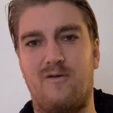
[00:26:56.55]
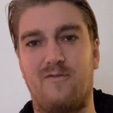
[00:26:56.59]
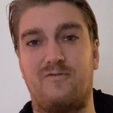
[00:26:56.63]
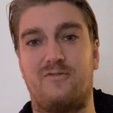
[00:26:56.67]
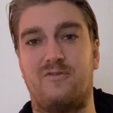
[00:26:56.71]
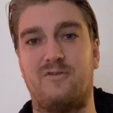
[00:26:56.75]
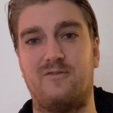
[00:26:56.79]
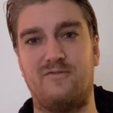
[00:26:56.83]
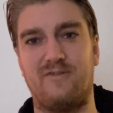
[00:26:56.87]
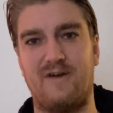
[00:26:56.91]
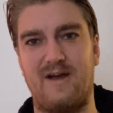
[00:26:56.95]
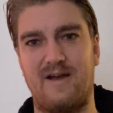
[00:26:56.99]

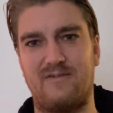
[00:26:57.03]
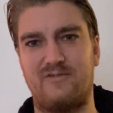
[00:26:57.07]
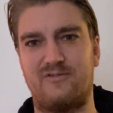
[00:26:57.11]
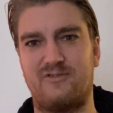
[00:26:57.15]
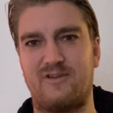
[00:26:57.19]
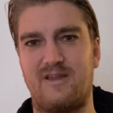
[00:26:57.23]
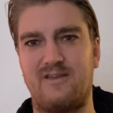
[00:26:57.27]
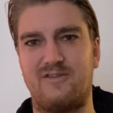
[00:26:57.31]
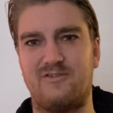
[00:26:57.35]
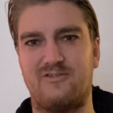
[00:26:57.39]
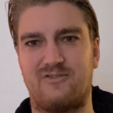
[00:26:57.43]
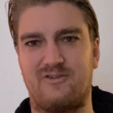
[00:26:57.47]
the five
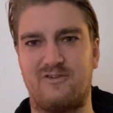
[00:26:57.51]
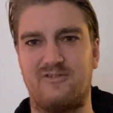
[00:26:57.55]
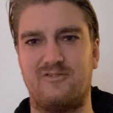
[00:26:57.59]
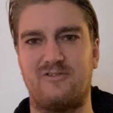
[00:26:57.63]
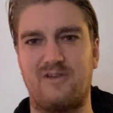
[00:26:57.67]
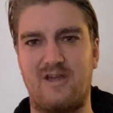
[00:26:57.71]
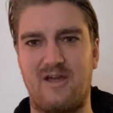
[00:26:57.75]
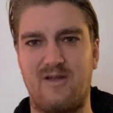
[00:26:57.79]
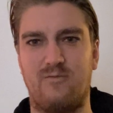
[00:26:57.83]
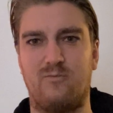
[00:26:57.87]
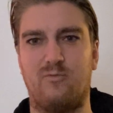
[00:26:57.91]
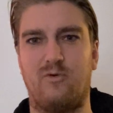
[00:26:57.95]
senses
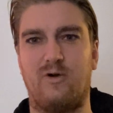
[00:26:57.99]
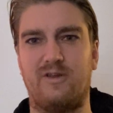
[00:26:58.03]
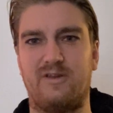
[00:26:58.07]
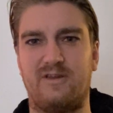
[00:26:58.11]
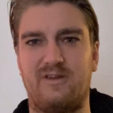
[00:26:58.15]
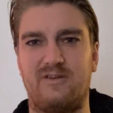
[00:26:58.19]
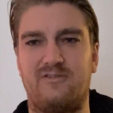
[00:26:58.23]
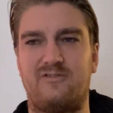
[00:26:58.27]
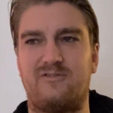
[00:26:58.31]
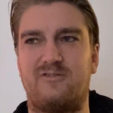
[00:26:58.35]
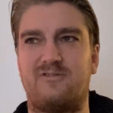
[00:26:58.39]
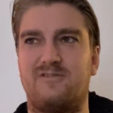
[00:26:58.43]
and what
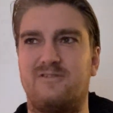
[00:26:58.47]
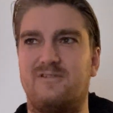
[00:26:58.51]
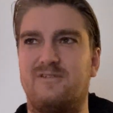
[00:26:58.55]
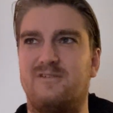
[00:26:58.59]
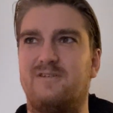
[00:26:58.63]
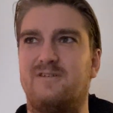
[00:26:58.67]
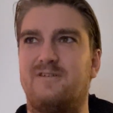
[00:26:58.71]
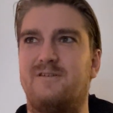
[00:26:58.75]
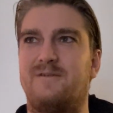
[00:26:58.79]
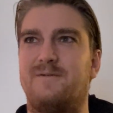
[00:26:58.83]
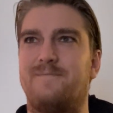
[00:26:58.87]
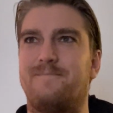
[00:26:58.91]
is
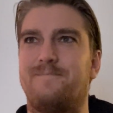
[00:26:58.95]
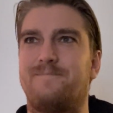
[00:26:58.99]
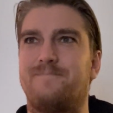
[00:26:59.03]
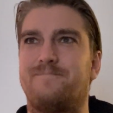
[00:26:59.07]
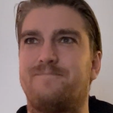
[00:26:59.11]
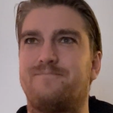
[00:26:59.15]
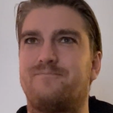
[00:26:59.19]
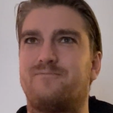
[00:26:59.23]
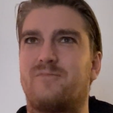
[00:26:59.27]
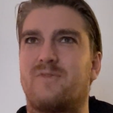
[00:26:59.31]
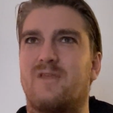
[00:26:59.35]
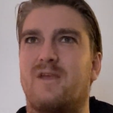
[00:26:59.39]

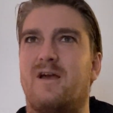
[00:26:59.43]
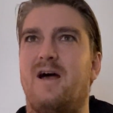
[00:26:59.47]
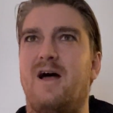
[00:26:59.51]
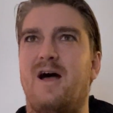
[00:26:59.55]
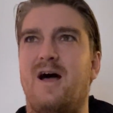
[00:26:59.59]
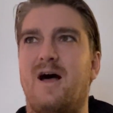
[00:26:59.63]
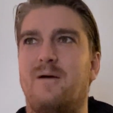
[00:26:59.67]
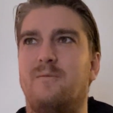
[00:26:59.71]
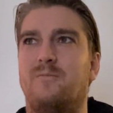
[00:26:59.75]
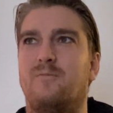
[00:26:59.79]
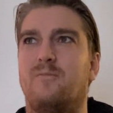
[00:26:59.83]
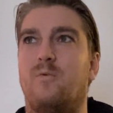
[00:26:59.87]

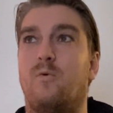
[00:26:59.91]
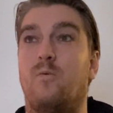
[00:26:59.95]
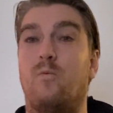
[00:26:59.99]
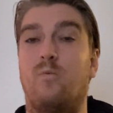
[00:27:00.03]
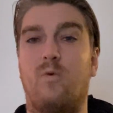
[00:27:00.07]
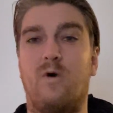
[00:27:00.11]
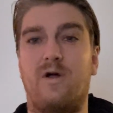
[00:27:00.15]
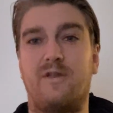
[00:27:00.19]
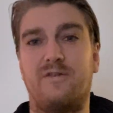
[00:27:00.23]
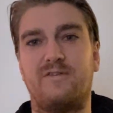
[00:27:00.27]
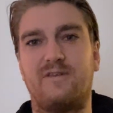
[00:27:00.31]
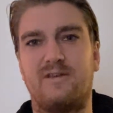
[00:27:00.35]

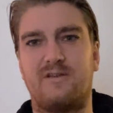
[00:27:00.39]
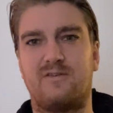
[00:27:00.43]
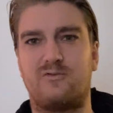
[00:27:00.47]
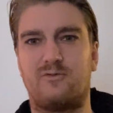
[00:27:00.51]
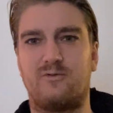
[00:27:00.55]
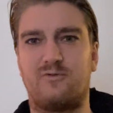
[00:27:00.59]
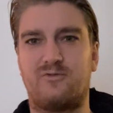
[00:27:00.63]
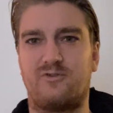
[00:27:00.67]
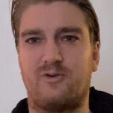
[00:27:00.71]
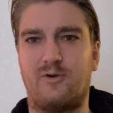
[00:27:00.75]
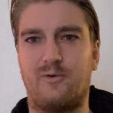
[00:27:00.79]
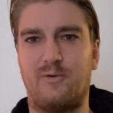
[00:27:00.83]
wanting to
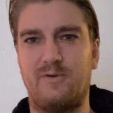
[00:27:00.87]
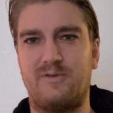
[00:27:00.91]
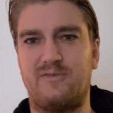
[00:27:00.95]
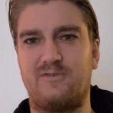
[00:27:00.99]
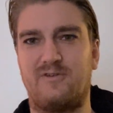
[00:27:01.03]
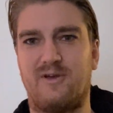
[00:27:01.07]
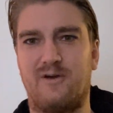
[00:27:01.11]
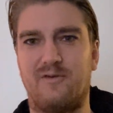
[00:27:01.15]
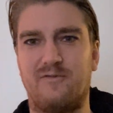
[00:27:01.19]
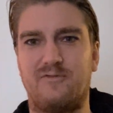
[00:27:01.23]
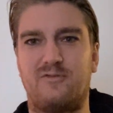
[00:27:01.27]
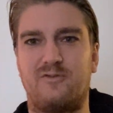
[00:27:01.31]
show
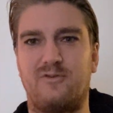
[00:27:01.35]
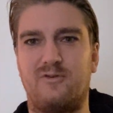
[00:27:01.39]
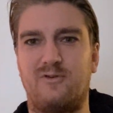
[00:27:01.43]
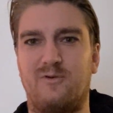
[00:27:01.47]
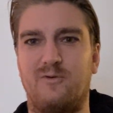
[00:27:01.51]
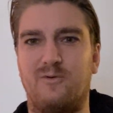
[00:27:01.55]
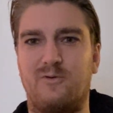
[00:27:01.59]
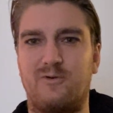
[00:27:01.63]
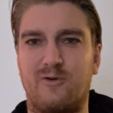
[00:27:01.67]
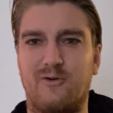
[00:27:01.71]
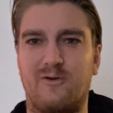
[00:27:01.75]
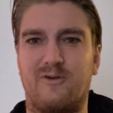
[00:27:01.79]
itself to
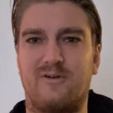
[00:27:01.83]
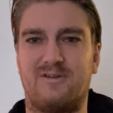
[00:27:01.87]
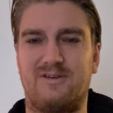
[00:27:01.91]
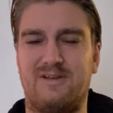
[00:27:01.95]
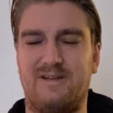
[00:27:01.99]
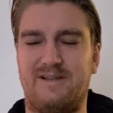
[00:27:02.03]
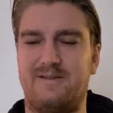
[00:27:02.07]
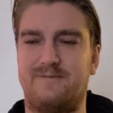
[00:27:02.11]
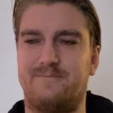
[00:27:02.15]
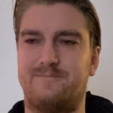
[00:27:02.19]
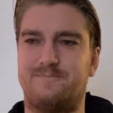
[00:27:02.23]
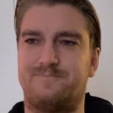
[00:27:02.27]
you currently.